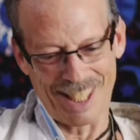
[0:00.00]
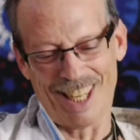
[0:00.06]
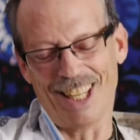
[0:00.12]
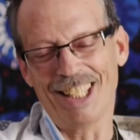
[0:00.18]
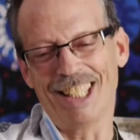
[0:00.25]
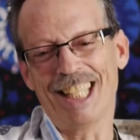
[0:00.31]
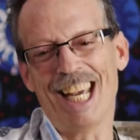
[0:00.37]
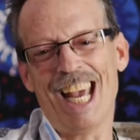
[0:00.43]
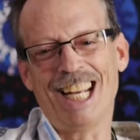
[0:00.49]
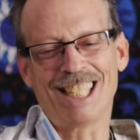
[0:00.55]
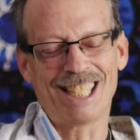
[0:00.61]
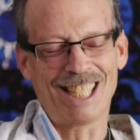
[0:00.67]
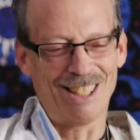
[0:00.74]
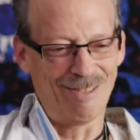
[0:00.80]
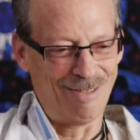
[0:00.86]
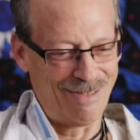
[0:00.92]

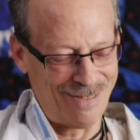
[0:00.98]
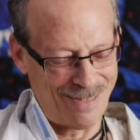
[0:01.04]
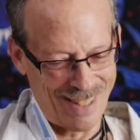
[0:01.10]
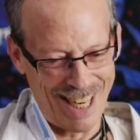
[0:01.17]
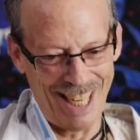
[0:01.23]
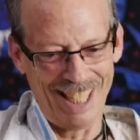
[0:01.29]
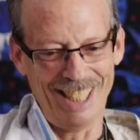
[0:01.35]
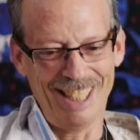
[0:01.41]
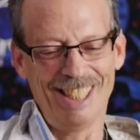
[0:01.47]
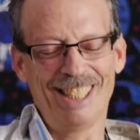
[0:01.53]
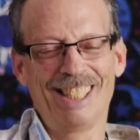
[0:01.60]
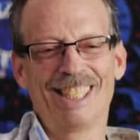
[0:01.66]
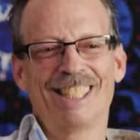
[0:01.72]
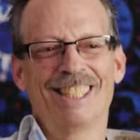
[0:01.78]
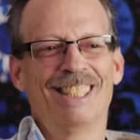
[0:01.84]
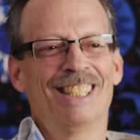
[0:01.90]
contacts and
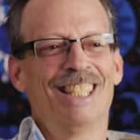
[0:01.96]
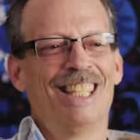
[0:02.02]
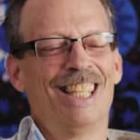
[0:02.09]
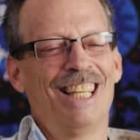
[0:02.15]
friends and